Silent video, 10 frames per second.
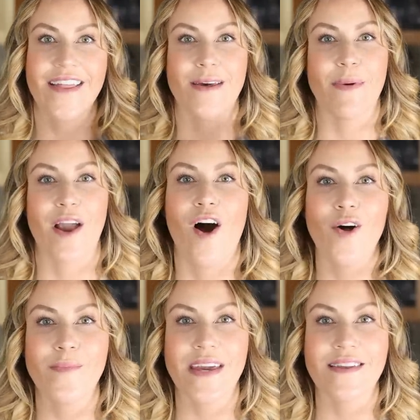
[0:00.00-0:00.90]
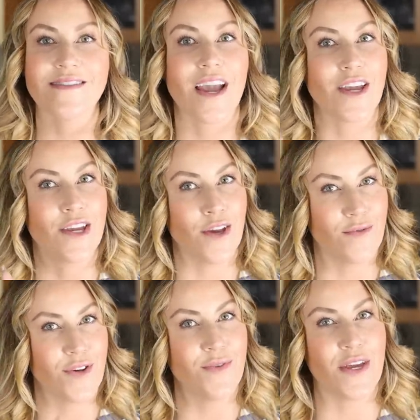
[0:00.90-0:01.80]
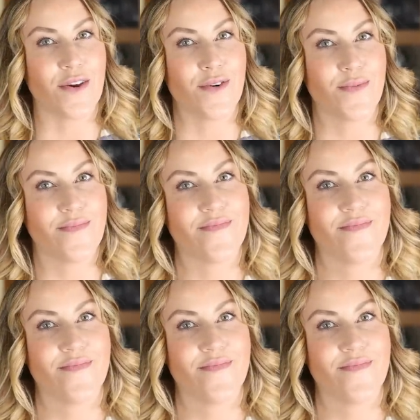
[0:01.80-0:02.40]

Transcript: then by all means, you do you.